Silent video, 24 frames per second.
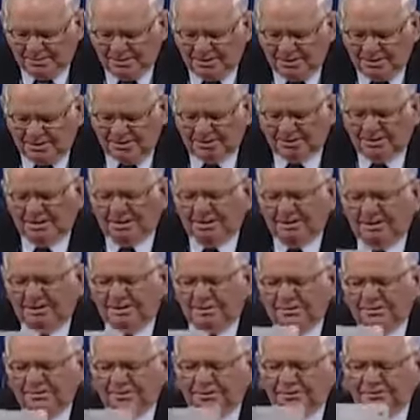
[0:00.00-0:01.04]
and
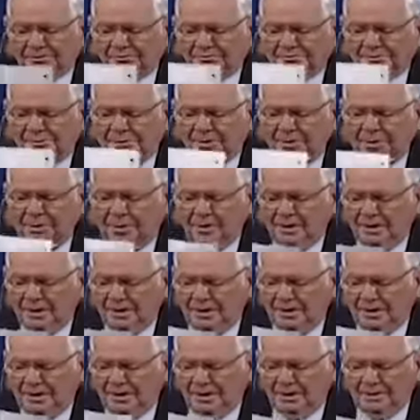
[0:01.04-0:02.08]
Karen is
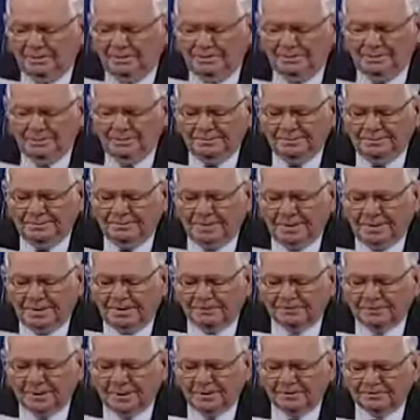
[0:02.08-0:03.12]
from,
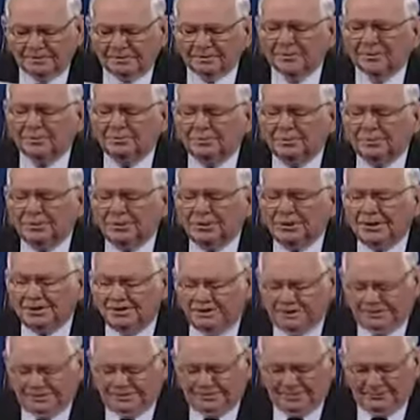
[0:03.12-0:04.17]
I'm not sure where
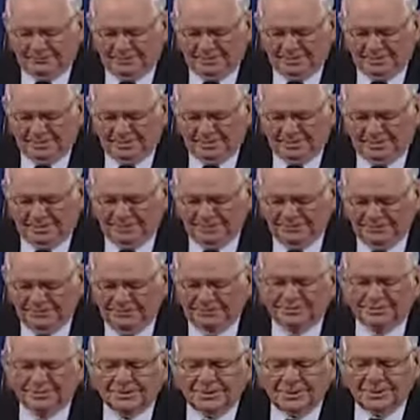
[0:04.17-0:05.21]
Karen's from. It
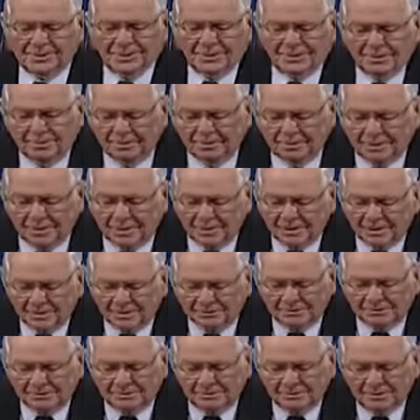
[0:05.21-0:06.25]
doesn't say. Okay,
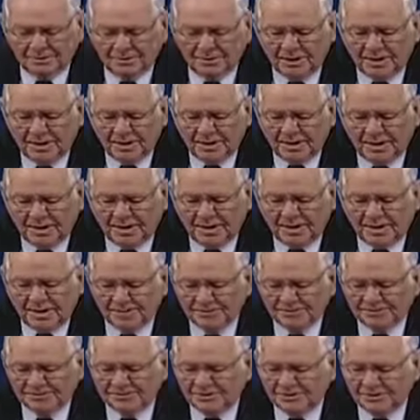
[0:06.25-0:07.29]
let's see what. I
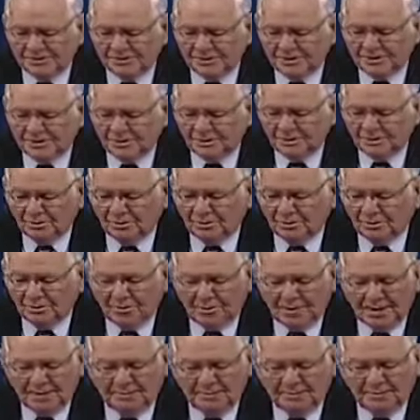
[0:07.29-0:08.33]
am a 60 year old
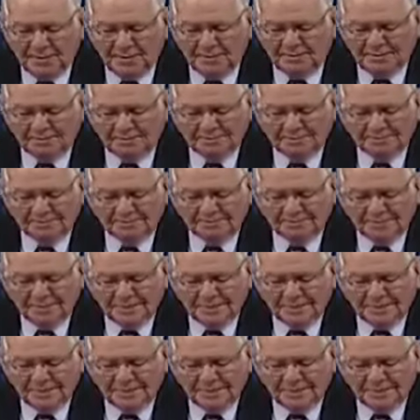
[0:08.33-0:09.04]
grandmother.